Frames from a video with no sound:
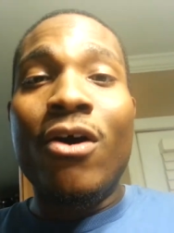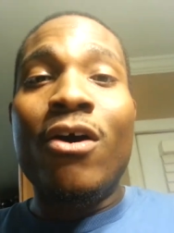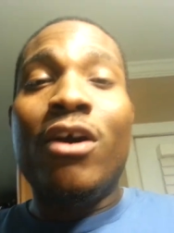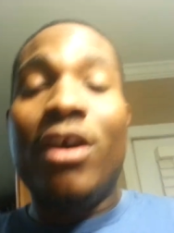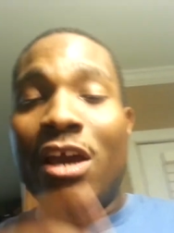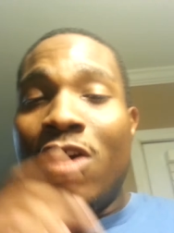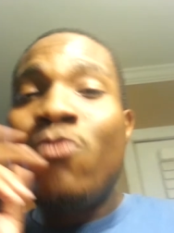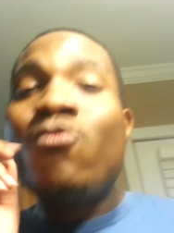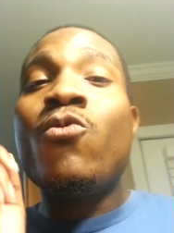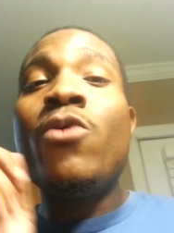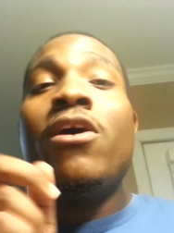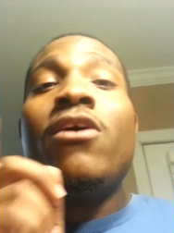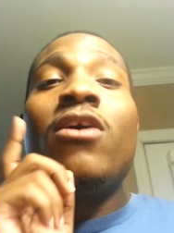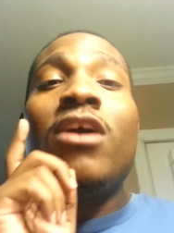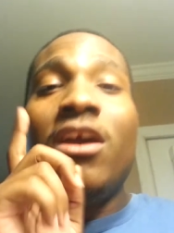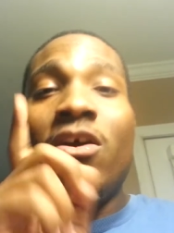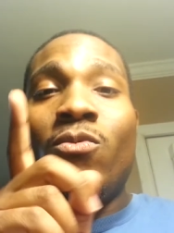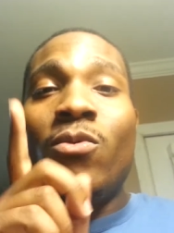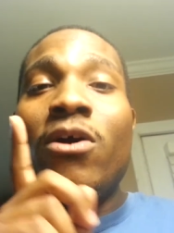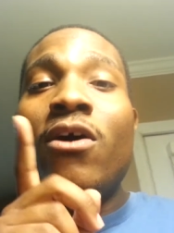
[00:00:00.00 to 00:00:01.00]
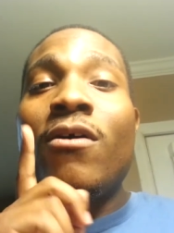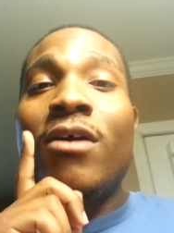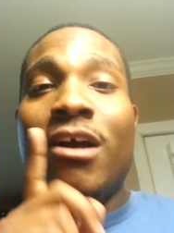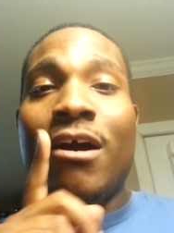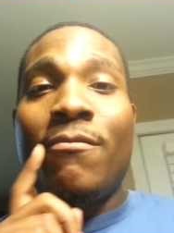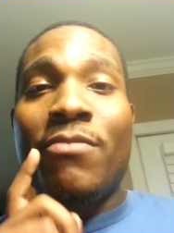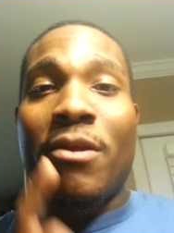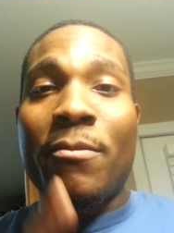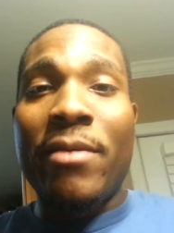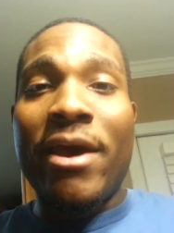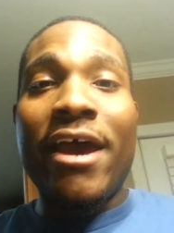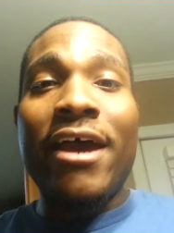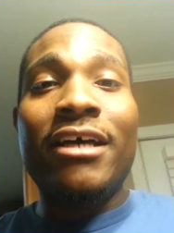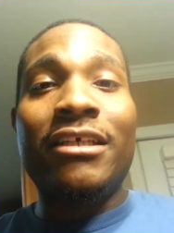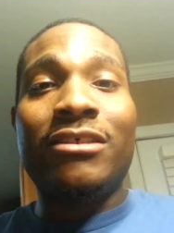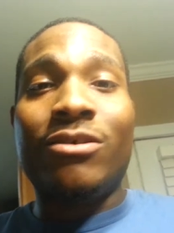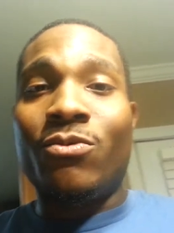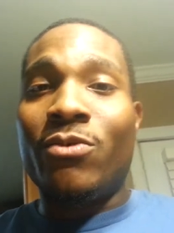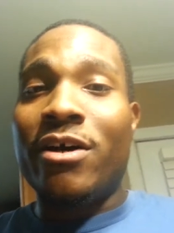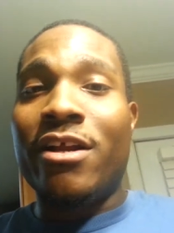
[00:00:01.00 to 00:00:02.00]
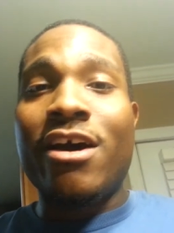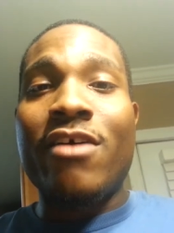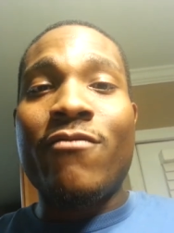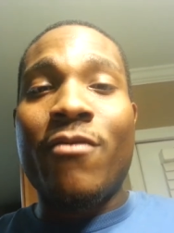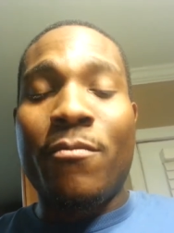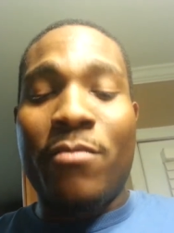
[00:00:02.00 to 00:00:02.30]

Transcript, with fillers: it will it will come to pass or whatever.